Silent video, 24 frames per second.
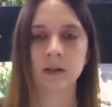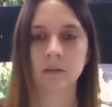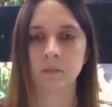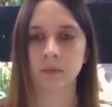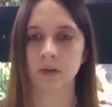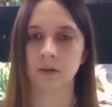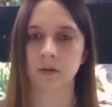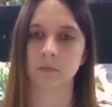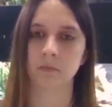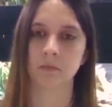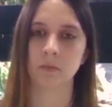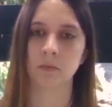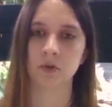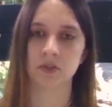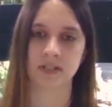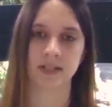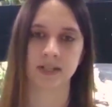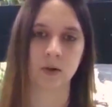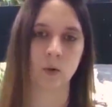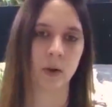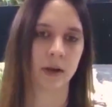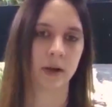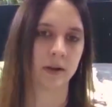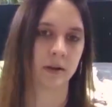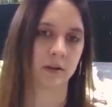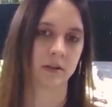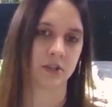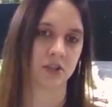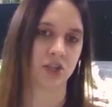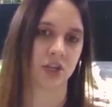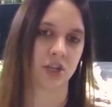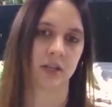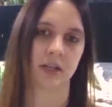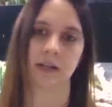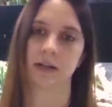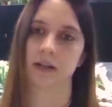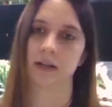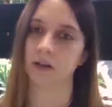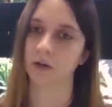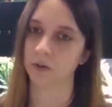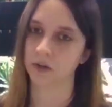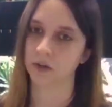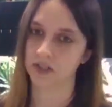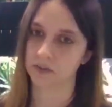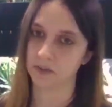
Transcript: but mostly quail and chicken, I'd always